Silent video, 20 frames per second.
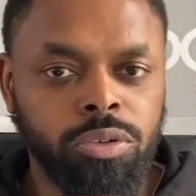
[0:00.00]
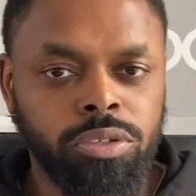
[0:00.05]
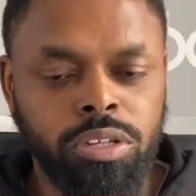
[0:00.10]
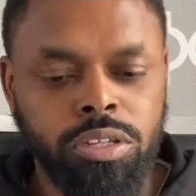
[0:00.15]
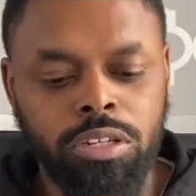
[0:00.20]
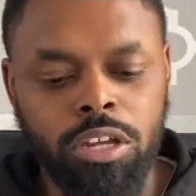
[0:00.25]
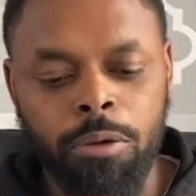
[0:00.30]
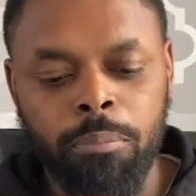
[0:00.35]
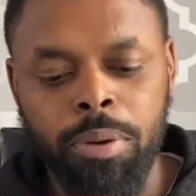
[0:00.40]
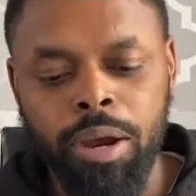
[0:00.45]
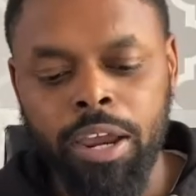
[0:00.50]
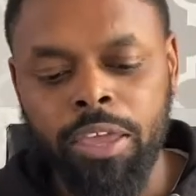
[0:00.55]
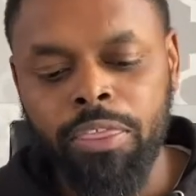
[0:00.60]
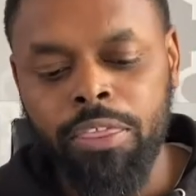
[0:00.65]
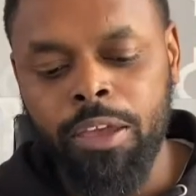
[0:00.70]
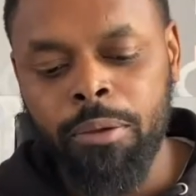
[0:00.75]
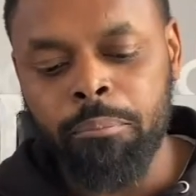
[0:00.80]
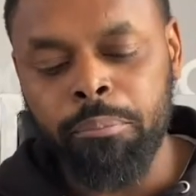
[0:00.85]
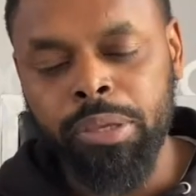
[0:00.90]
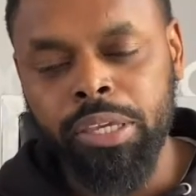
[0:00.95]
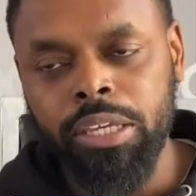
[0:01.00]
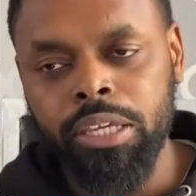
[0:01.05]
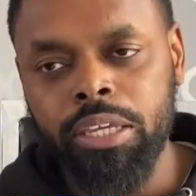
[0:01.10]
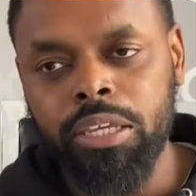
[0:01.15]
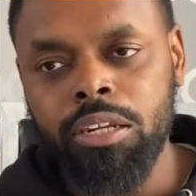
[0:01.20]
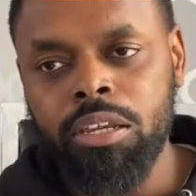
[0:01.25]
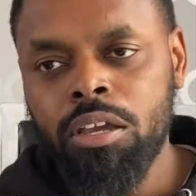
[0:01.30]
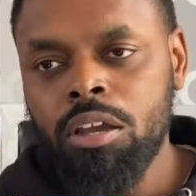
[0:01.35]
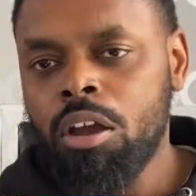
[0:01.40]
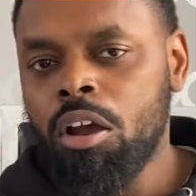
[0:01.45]
It's not by them
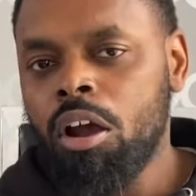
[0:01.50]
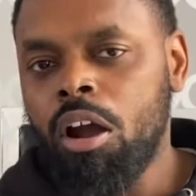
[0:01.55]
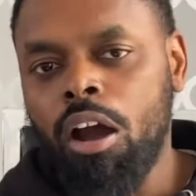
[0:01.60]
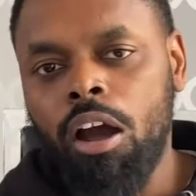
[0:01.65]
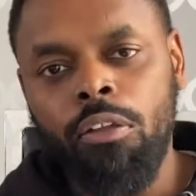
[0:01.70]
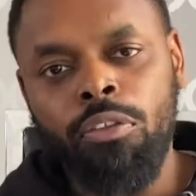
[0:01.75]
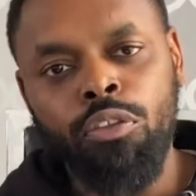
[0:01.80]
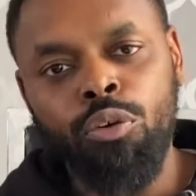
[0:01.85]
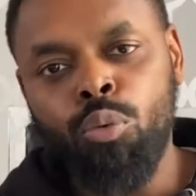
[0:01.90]
being on the